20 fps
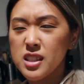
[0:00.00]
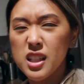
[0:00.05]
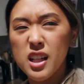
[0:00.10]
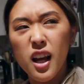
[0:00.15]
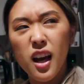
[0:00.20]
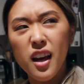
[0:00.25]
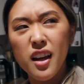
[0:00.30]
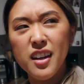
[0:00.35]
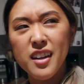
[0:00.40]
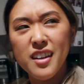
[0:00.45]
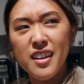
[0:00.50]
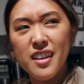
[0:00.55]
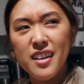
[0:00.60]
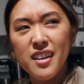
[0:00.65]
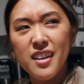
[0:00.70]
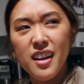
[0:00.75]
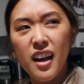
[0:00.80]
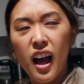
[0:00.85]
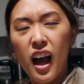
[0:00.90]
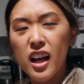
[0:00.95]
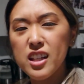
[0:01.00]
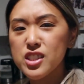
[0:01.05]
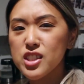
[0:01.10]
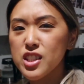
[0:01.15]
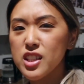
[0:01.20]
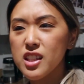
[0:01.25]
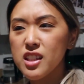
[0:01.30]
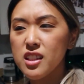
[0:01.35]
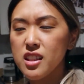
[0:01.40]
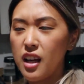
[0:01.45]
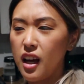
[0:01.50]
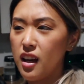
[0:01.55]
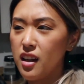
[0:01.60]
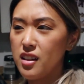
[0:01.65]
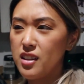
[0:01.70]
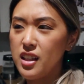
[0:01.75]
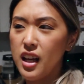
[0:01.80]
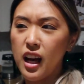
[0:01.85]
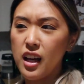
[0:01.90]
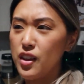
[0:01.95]
Did I? Actually, yeah,
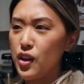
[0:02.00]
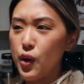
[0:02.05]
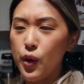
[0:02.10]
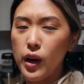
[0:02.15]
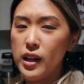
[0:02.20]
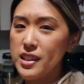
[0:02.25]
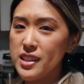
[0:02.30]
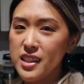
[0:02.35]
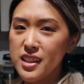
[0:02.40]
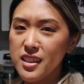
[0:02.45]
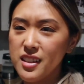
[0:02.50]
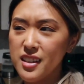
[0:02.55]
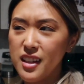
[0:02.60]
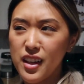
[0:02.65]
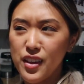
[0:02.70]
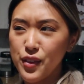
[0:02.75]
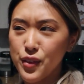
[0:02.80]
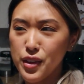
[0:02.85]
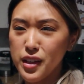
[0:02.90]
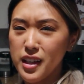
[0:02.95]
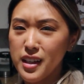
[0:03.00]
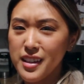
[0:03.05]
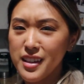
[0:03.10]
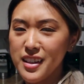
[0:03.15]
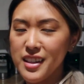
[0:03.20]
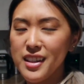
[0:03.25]
no, I didn't. I don't think I